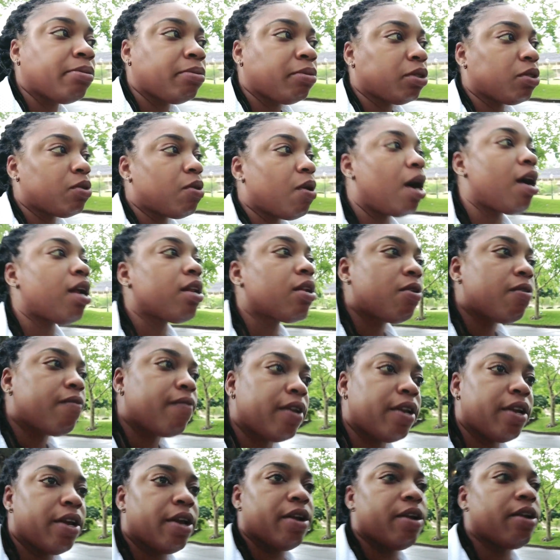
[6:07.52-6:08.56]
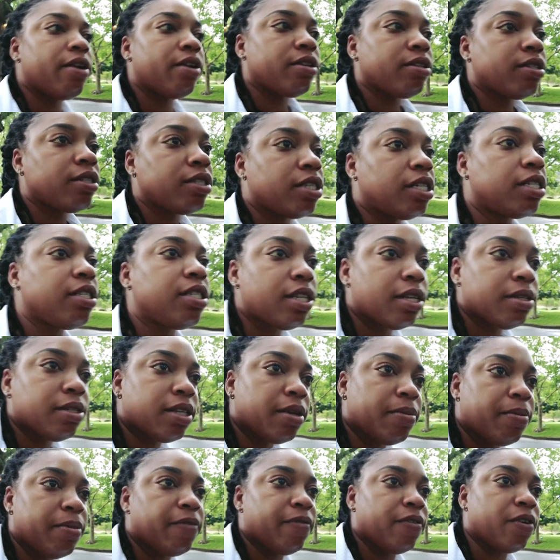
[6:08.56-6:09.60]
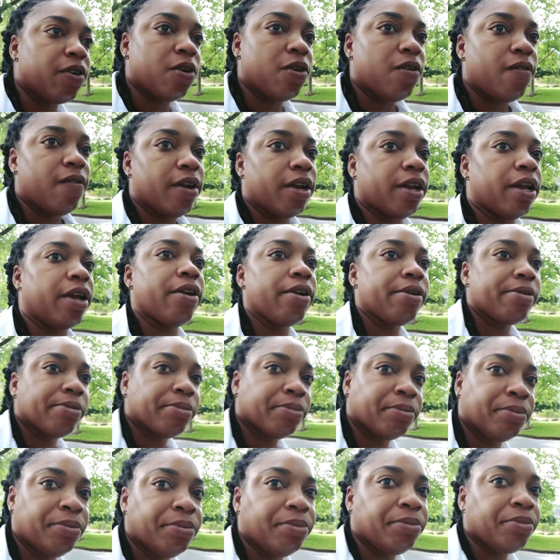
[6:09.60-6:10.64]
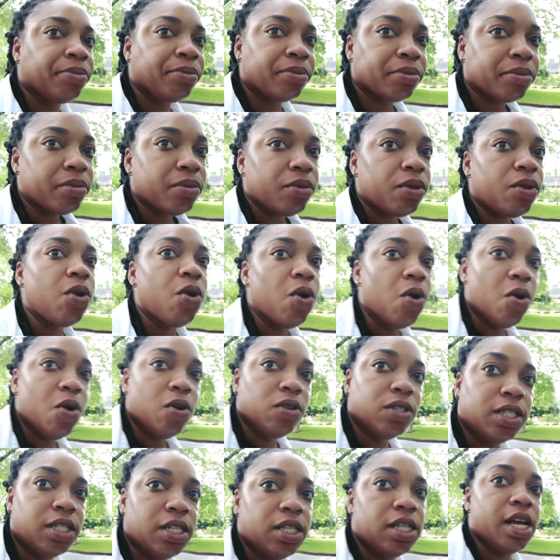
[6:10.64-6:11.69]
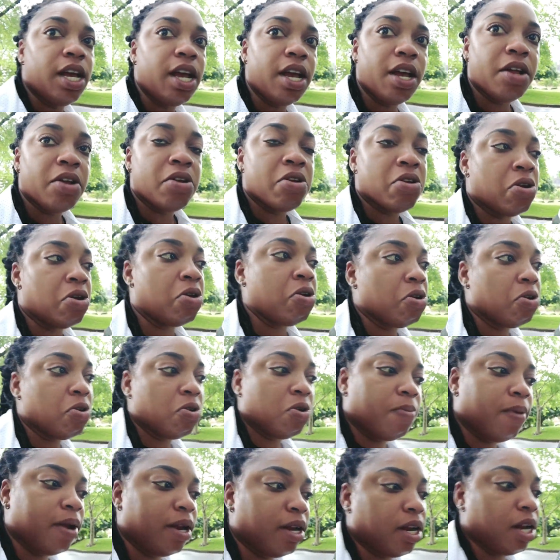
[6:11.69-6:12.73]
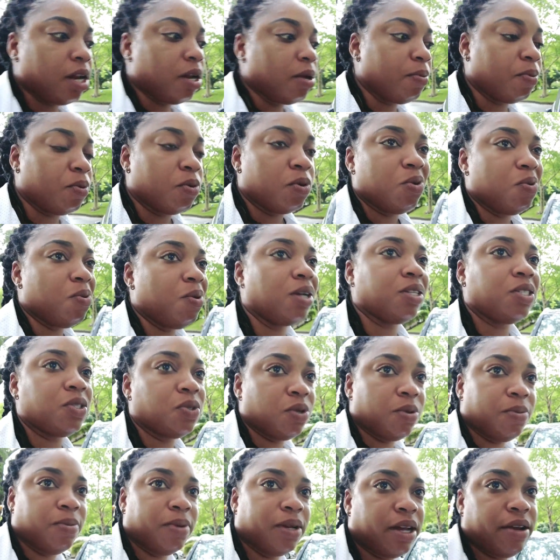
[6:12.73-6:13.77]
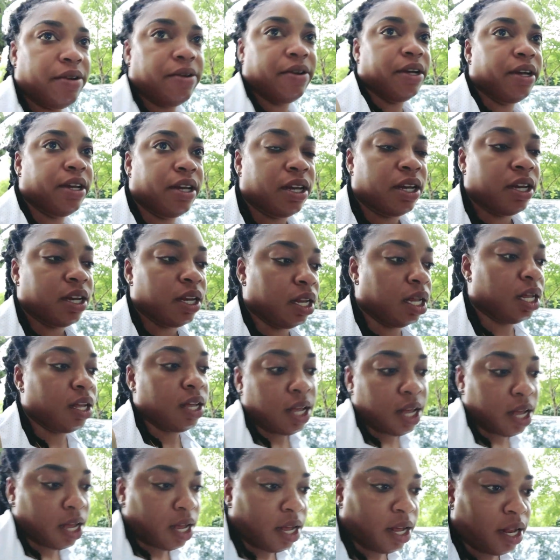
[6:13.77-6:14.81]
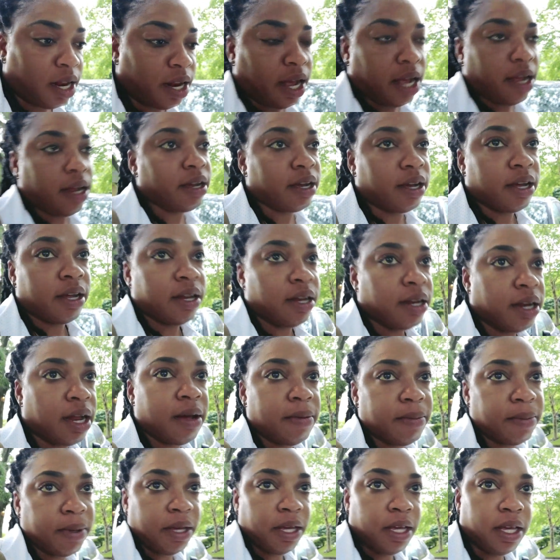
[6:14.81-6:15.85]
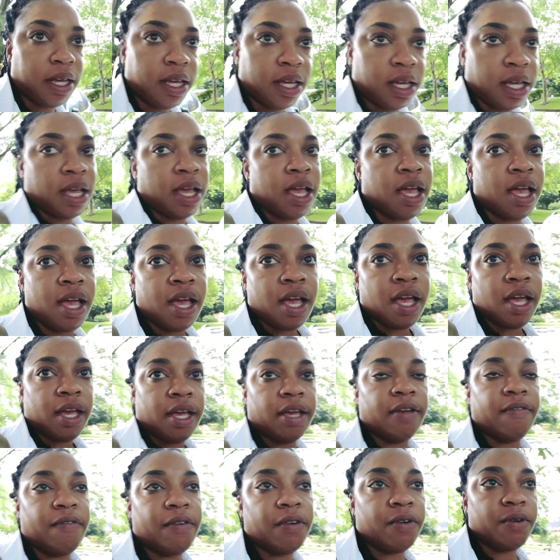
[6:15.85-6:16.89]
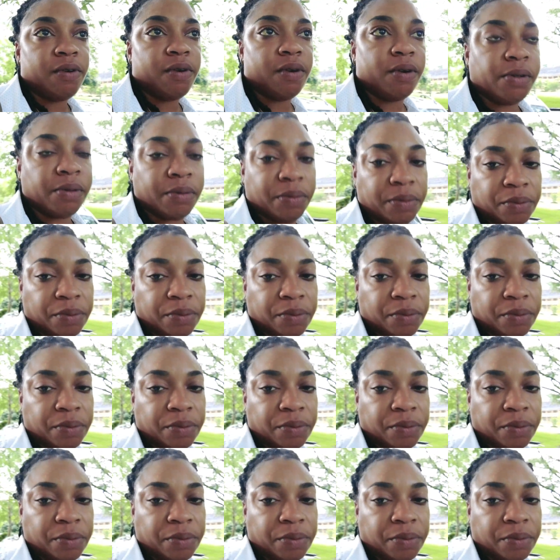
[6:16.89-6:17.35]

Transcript: I'm going over there. Since then tell me if I go over there. Oh, see there? Nobody in the pool. Who wants to swim in the rain? Like, not me. Even though